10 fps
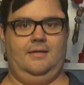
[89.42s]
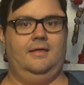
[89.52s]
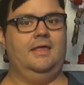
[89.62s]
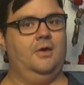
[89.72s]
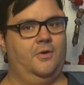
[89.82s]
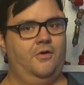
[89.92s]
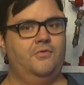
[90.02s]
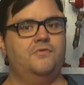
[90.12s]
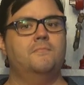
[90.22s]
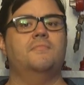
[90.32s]

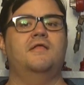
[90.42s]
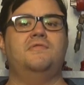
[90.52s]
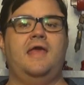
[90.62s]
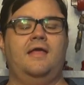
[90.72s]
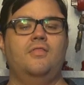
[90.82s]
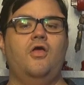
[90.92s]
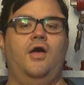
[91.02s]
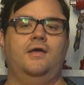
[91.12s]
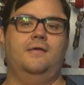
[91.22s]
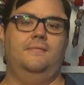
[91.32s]
Heroes, let's take a
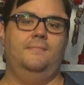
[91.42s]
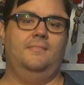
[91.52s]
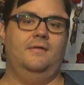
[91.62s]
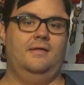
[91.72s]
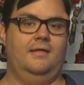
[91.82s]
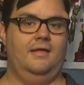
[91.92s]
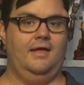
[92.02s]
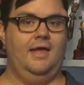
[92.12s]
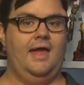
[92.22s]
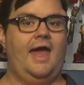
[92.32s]
look
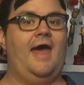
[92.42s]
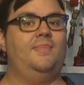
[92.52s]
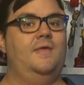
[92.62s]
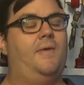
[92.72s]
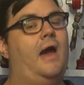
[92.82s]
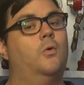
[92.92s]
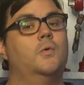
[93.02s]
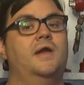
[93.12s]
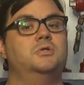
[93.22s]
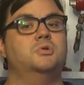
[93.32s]
at the
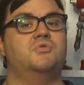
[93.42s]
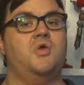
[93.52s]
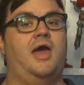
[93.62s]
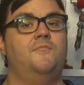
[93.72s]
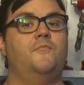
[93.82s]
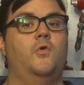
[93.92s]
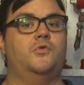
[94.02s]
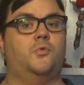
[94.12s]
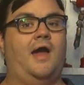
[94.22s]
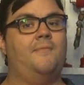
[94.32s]
Power Rangers Time
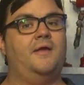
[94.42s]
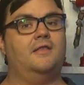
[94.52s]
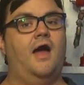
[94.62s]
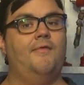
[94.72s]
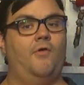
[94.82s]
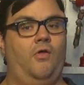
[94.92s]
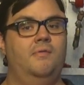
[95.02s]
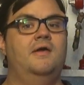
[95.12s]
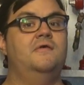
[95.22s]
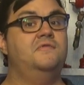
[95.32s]
Force graphic
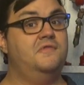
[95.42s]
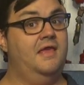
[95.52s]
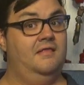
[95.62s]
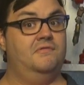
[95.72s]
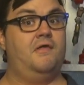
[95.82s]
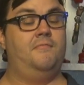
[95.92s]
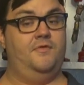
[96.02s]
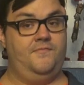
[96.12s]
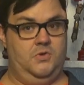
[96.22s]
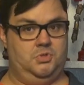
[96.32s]
novel, Sins of
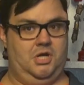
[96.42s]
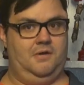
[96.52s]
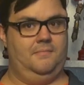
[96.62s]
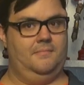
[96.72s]
the Future.